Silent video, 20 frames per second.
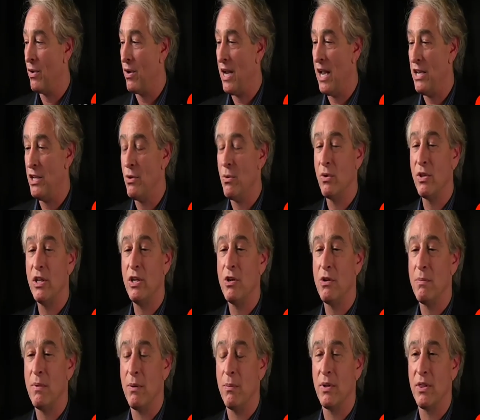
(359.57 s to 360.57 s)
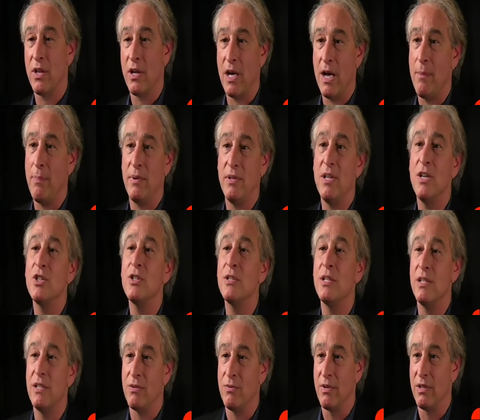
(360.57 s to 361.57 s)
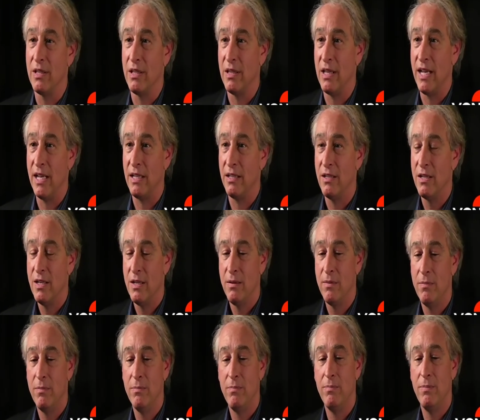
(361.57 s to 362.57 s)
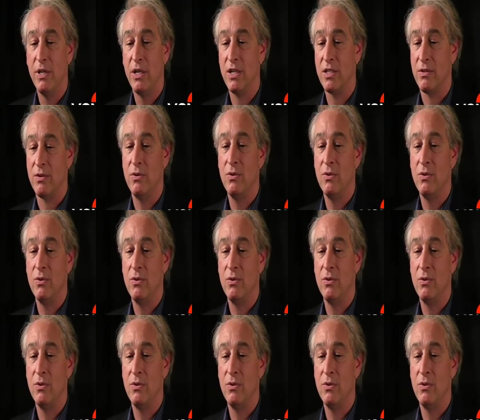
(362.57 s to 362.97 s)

And you only know about what the competition is really like because of